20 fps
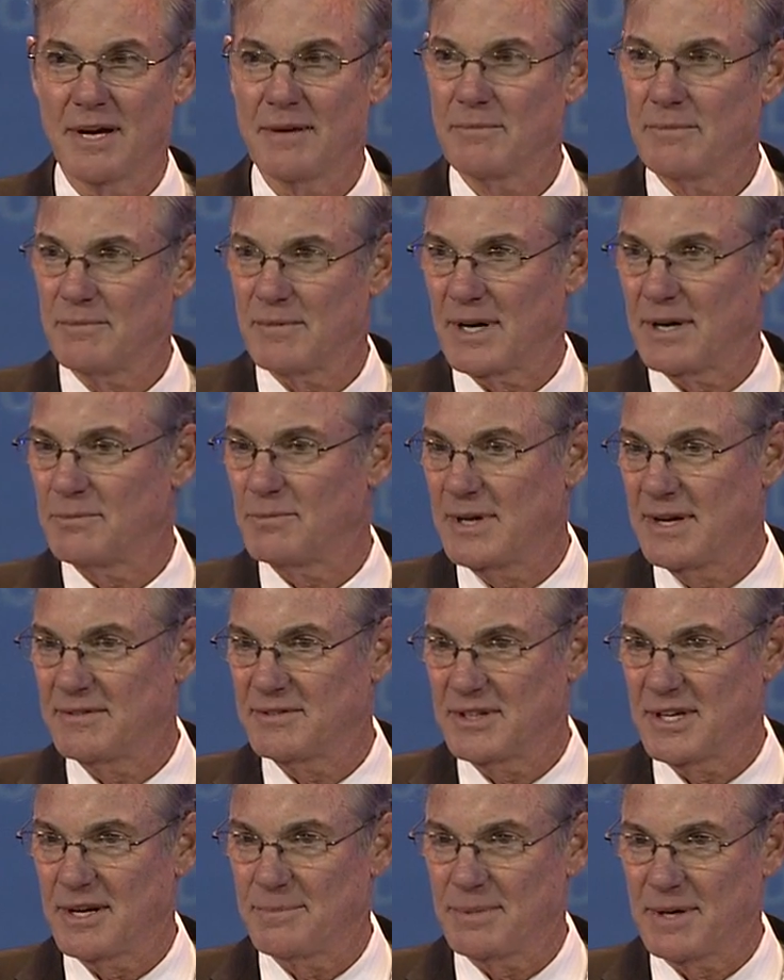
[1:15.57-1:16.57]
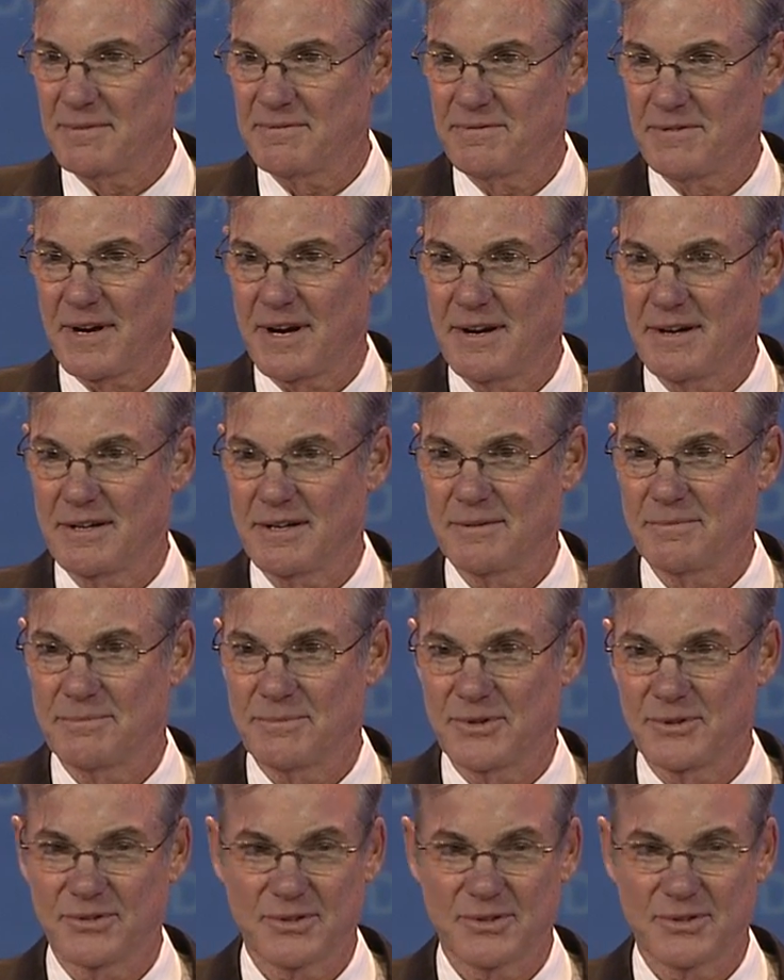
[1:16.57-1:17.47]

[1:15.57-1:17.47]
I'm revved up. I'm fired up.